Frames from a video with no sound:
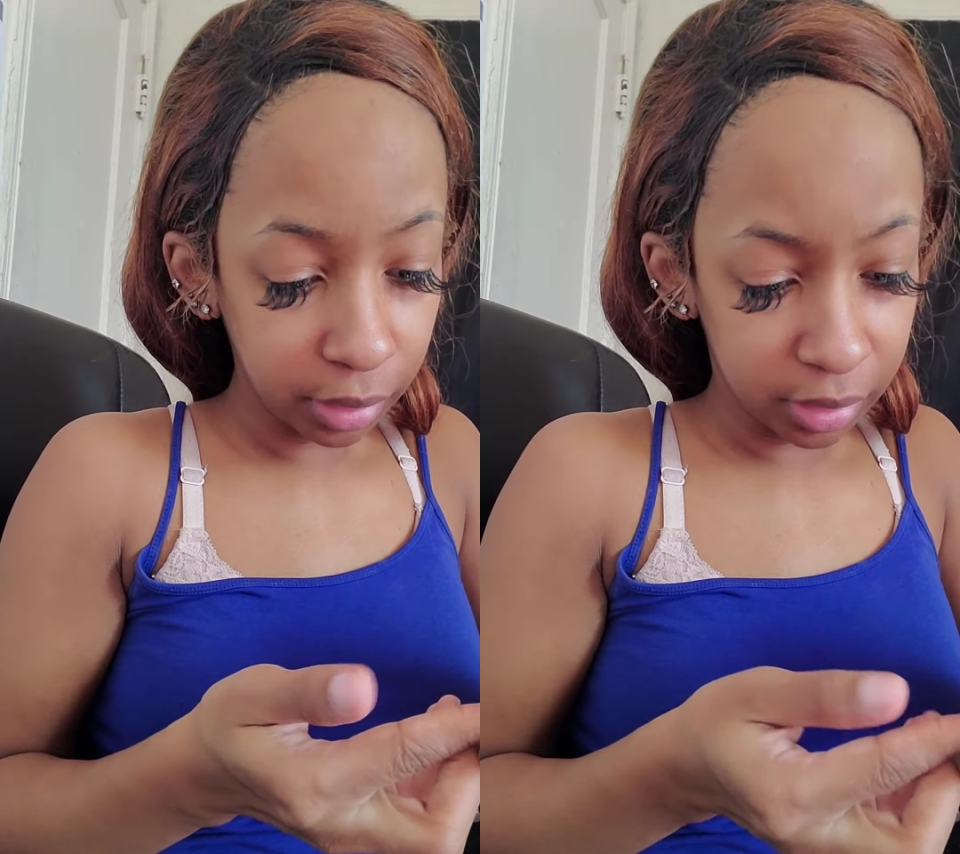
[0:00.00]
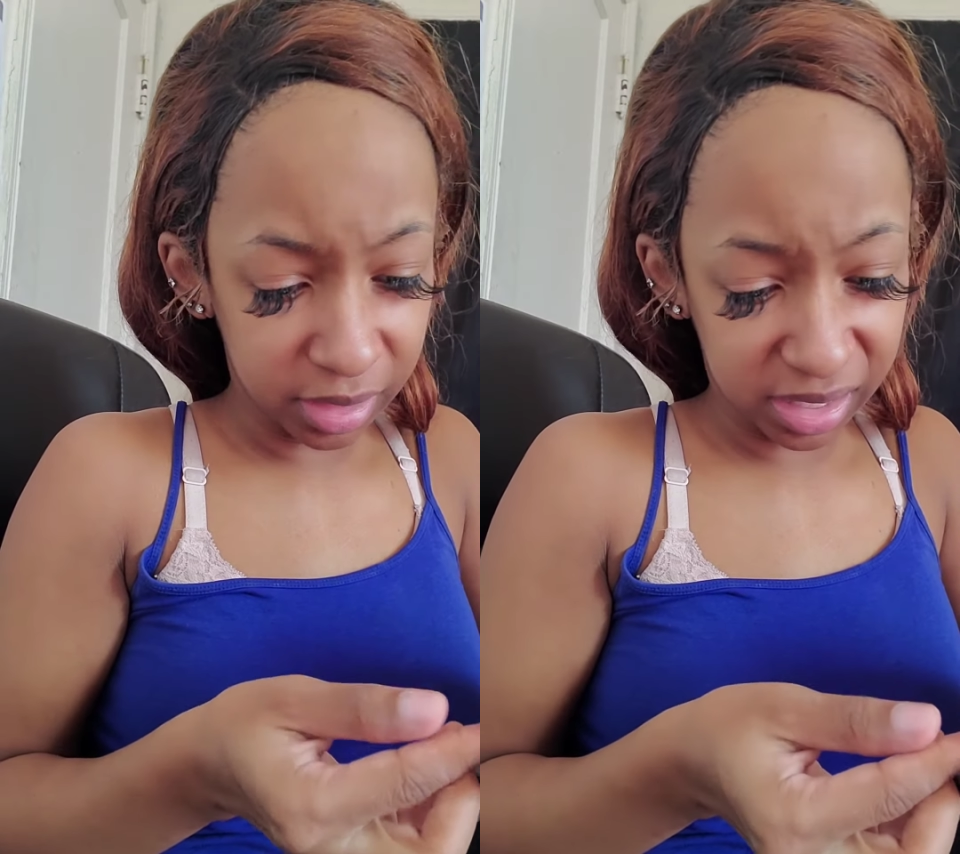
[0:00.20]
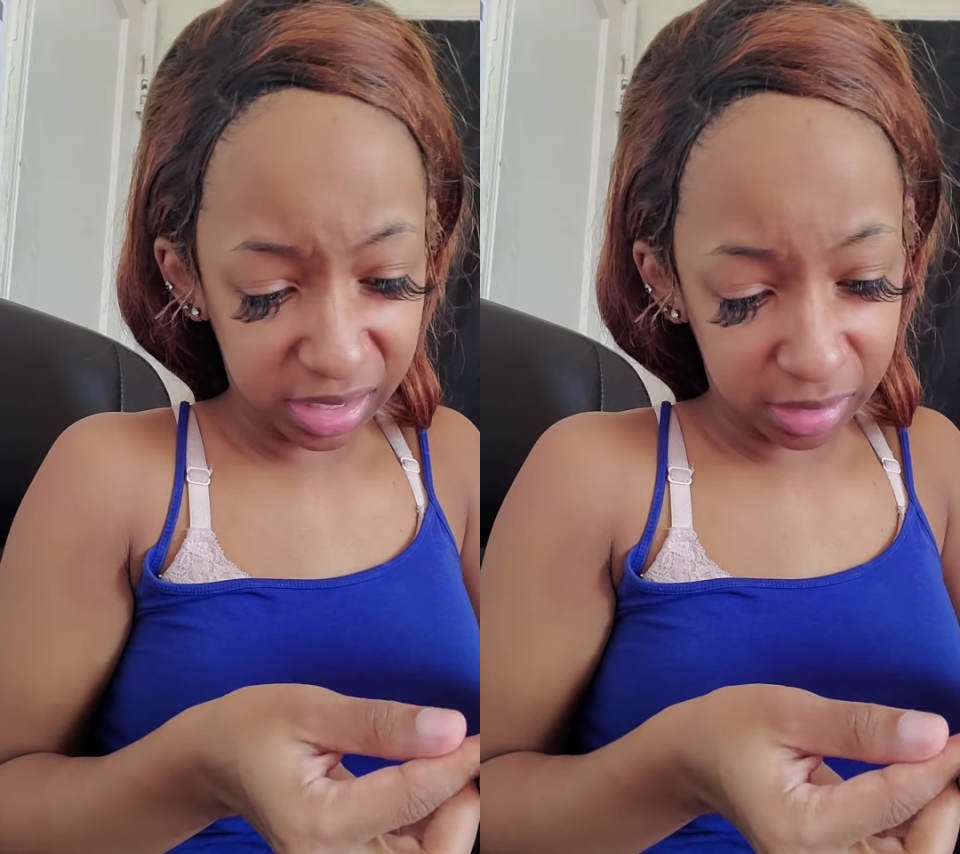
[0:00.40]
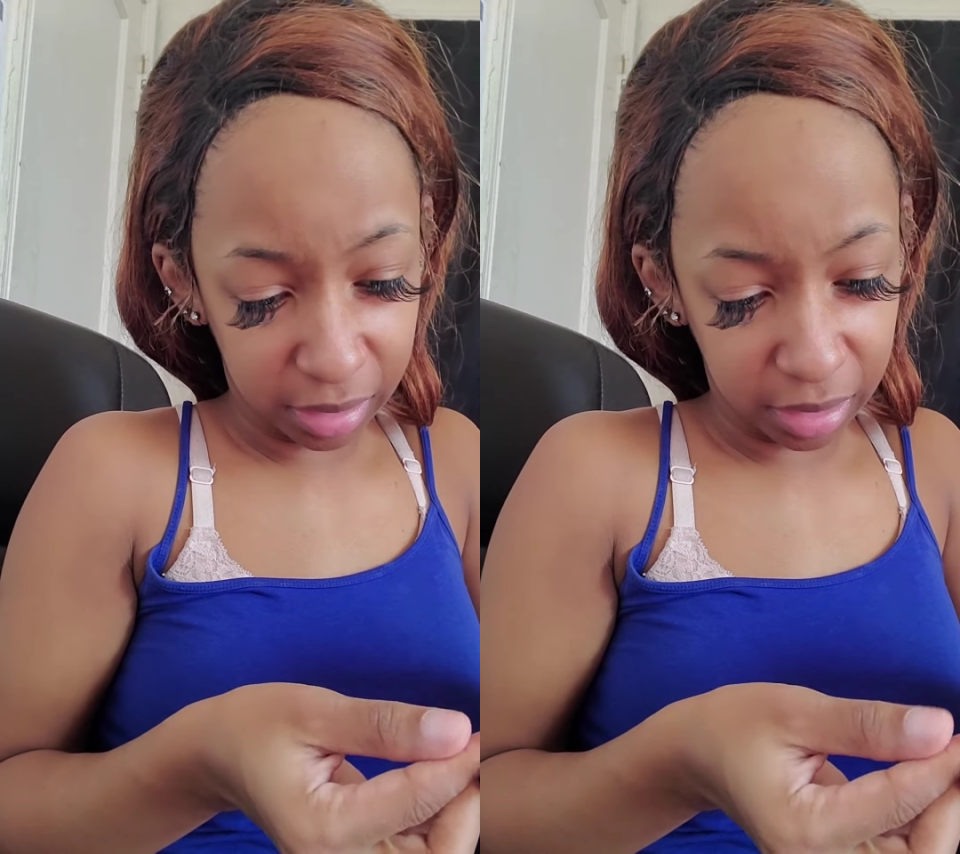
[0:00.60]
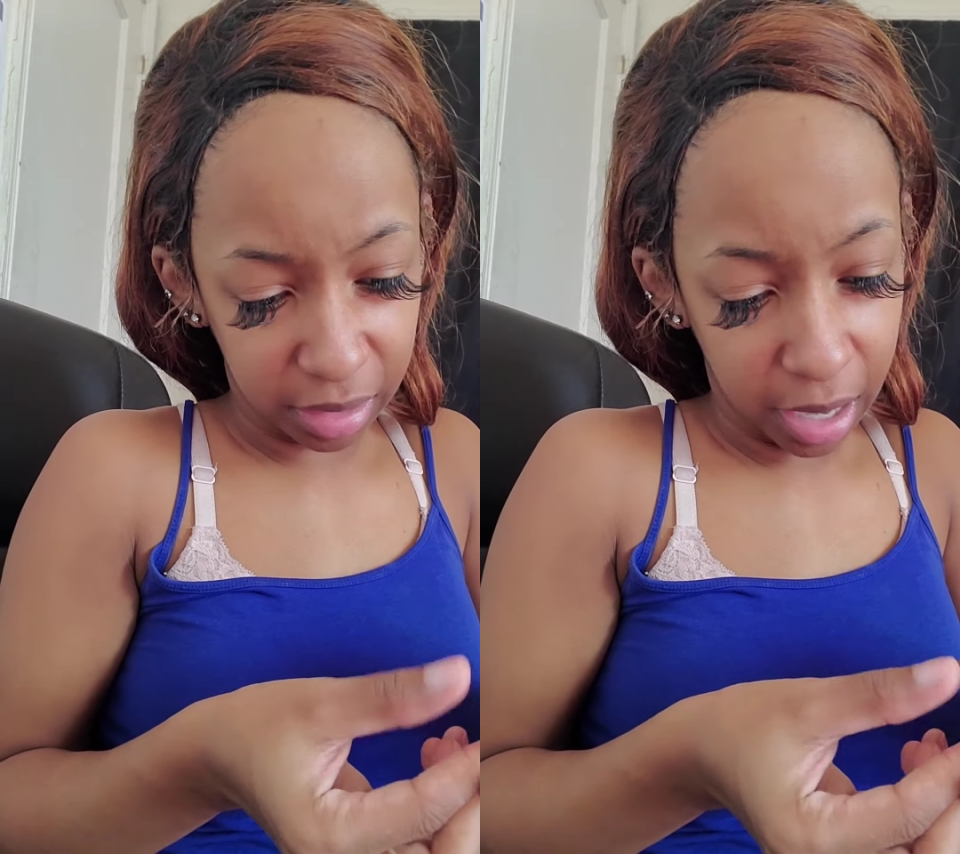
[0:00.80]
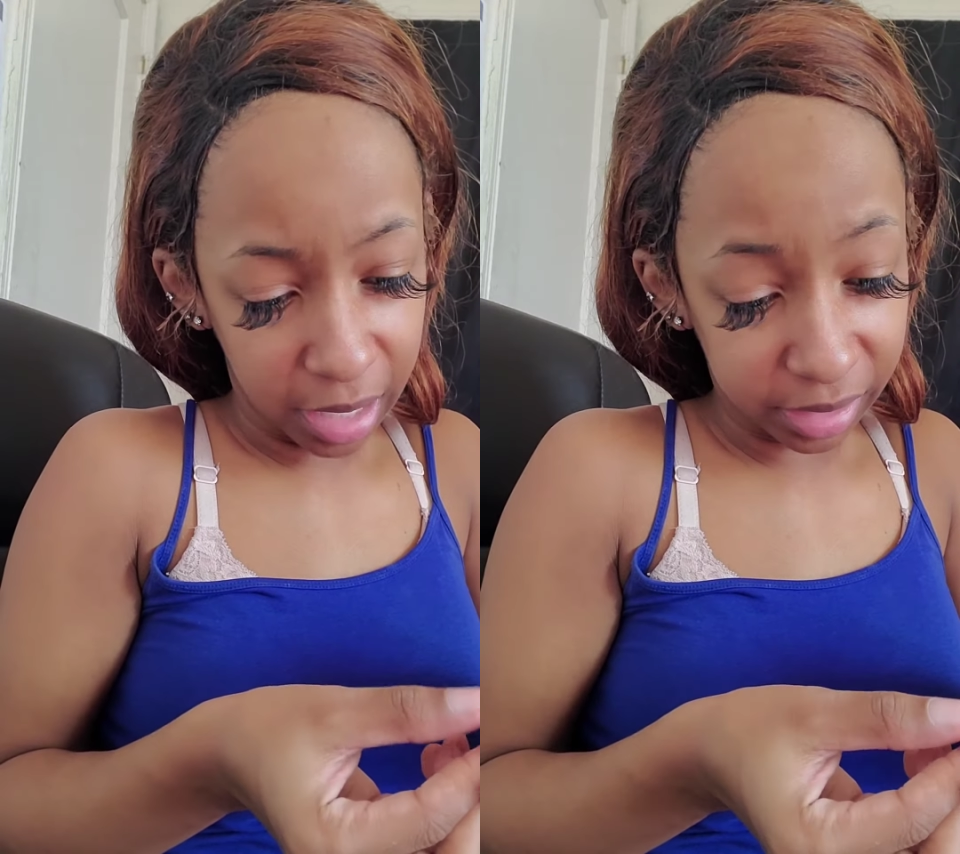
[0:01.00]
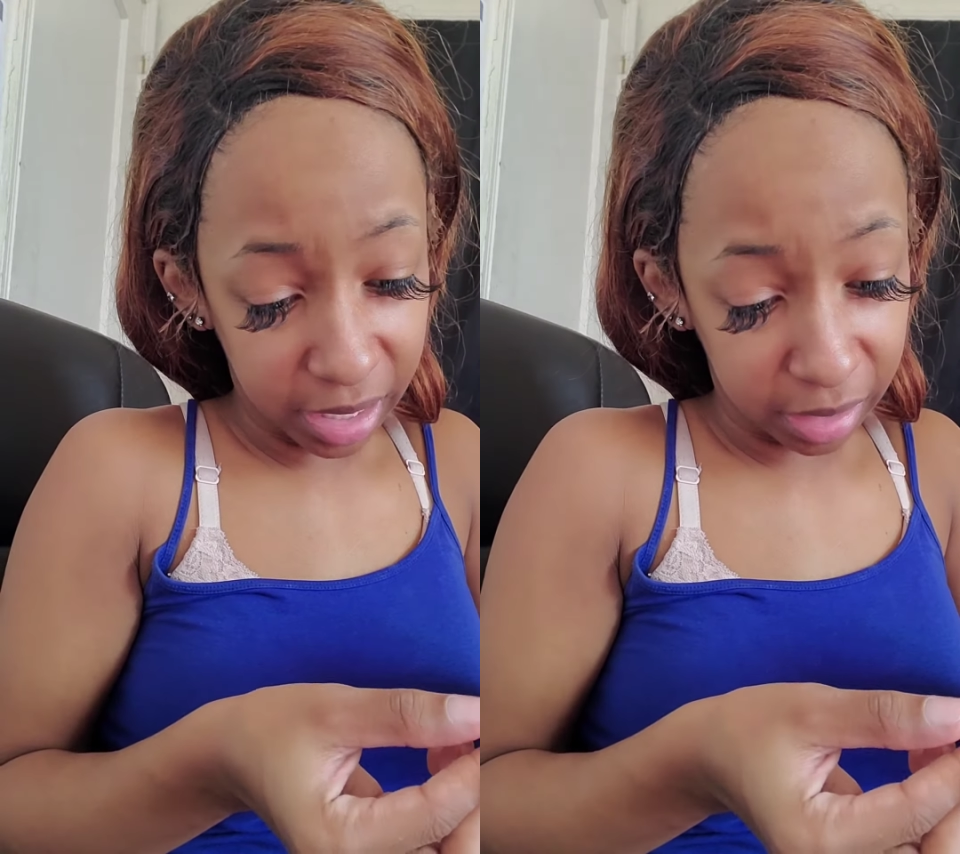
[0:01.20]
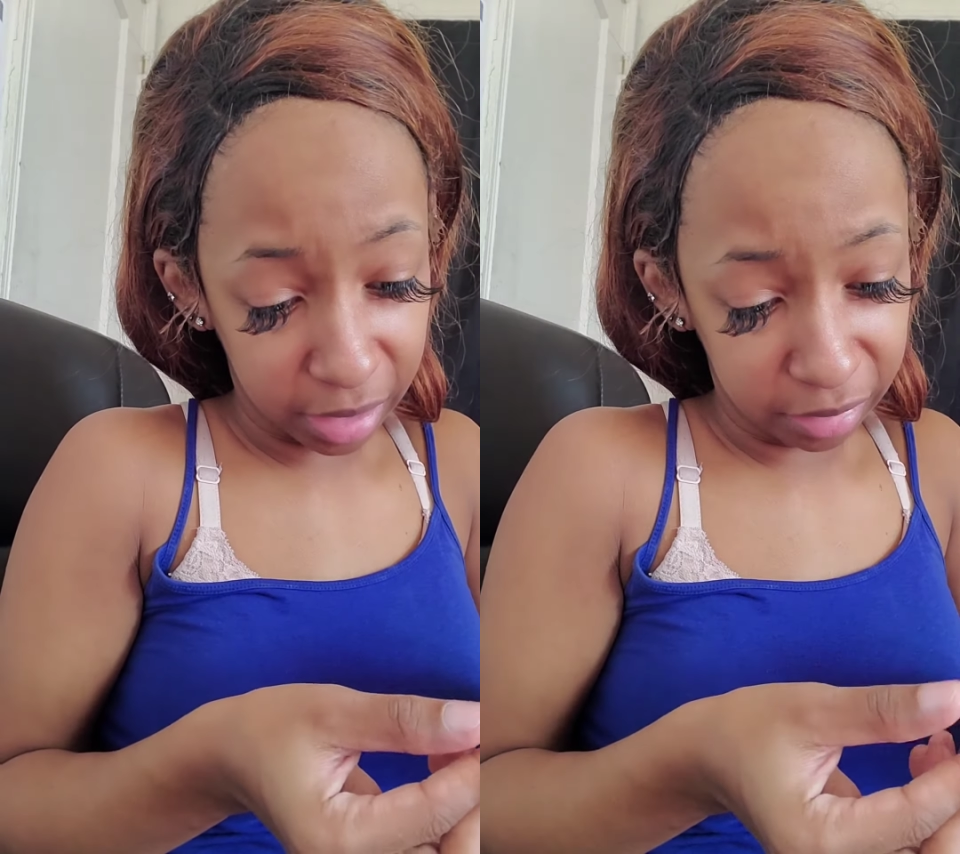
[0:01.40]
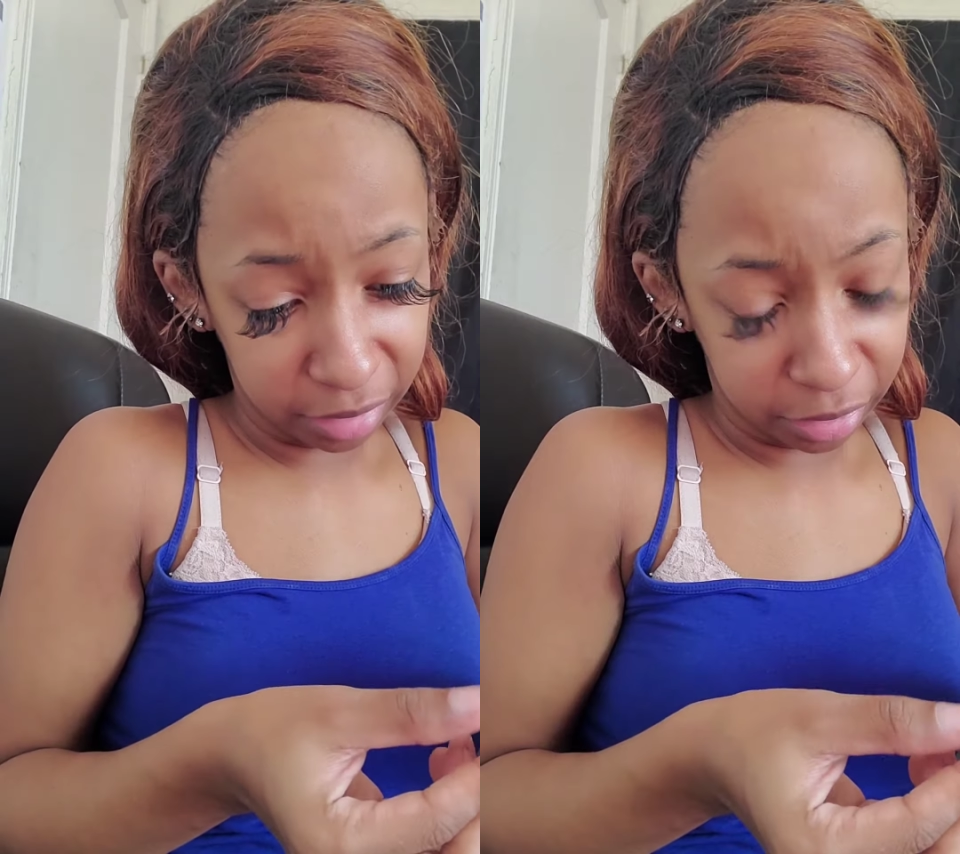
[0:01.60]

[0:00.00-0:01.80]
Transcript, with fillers: And I said contact, it